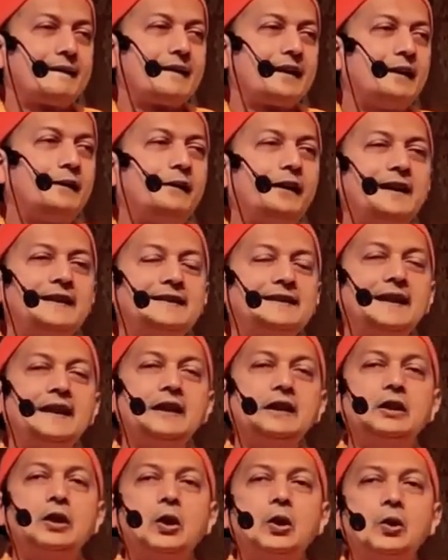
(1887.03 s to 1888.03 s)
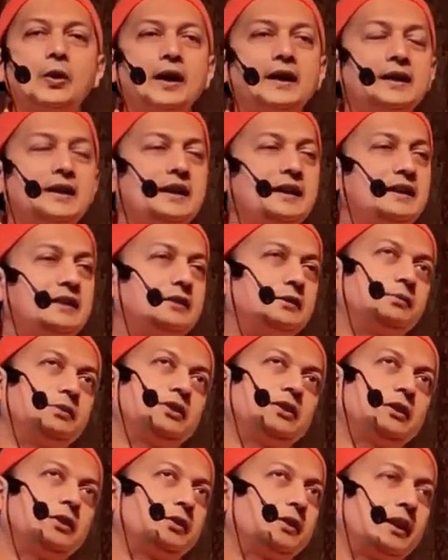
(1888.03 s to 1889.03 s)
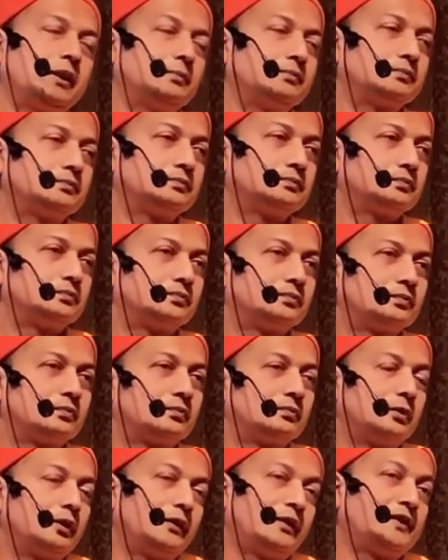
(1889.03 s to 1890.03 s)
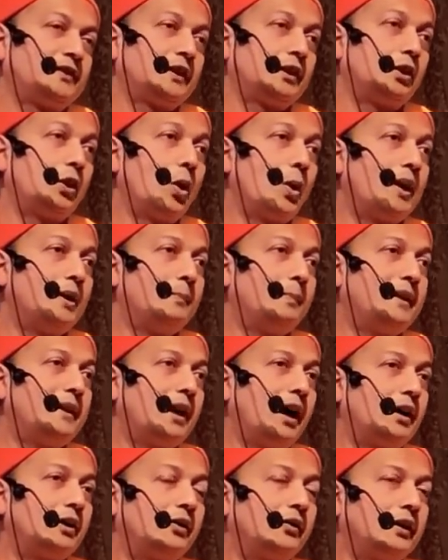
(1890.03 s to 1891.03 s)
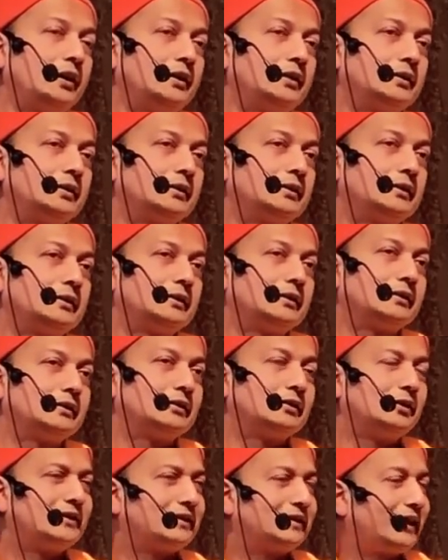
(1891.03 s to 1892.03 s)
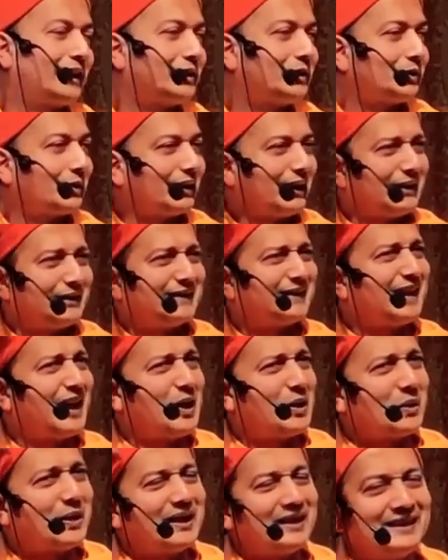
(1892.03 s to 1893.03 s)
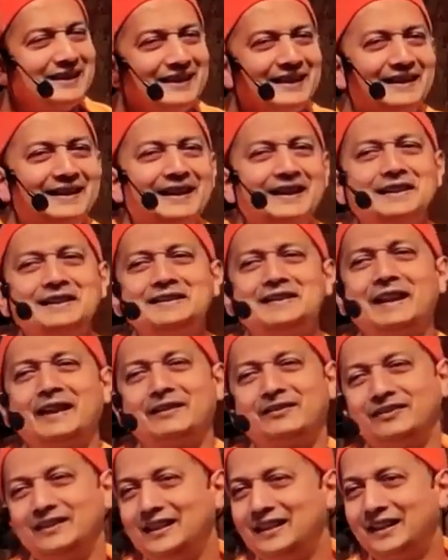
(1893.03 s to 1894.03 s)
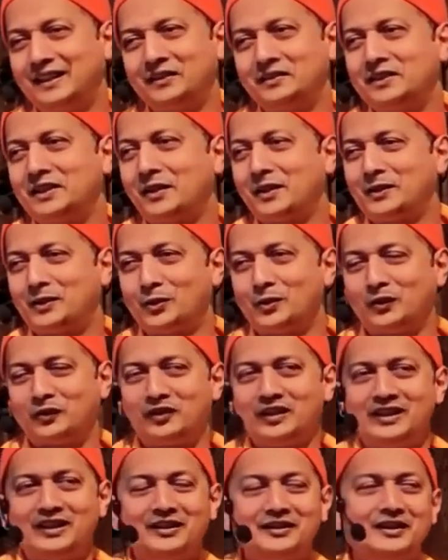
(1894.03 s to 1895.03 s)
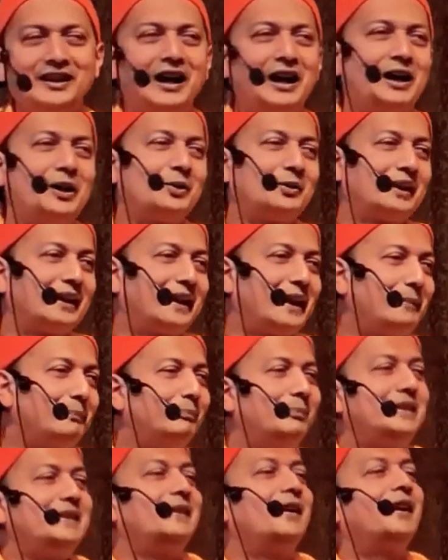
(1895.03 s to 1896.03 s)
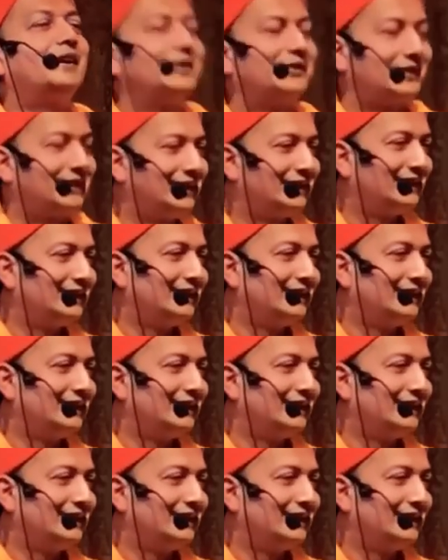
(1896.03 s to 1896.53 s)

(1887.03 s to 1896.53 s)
If I say go and eat, we say okay. If I say go and be hungry, you scratch your head and say, how can, either I feel hungry or I don't feel hungry. How can I be hungry?